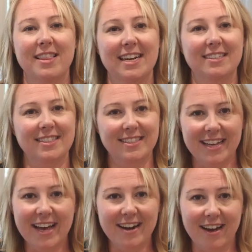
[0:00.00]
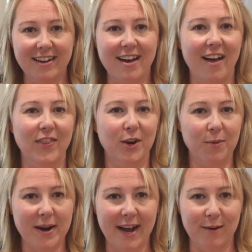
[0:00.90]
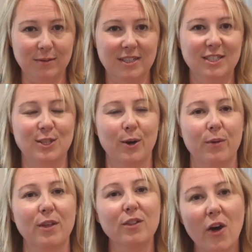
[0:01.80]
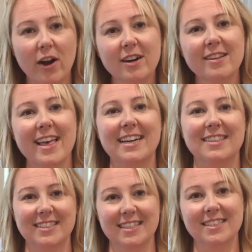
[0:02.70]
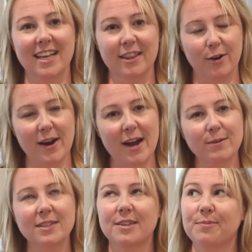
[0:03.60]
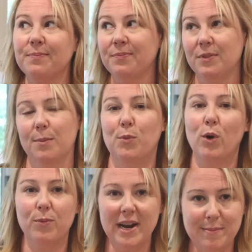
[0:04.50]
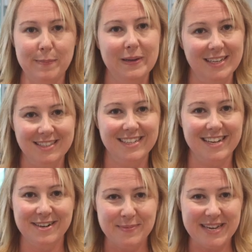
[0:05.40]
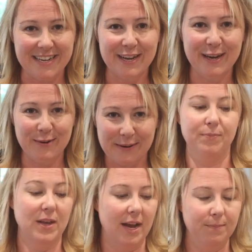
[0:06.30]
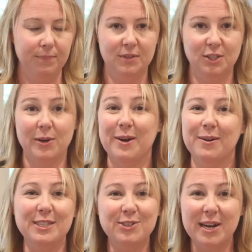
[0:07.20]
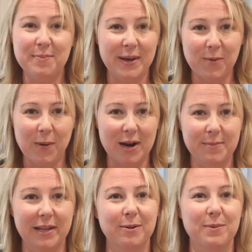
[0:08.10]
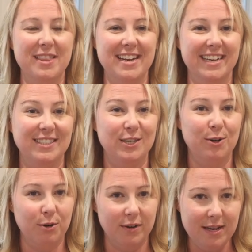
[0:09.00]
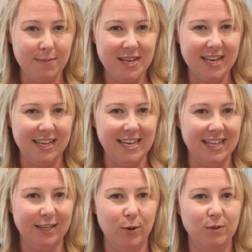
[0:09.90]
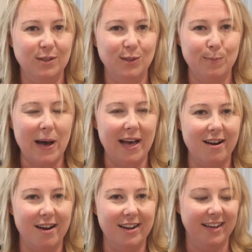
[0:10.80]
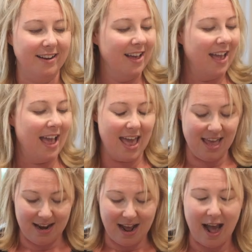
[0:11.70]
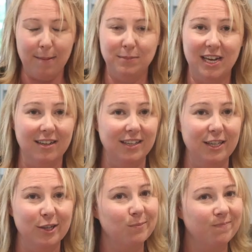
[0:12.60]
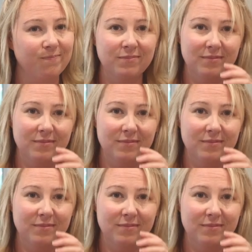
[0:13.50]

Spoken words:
that it sat on the ground. So the longer that it sits on the ground, the more ripe it's gonna be. So I always try to pick a watermelon with a nice creamy yellow spot on it, and I'm telling you,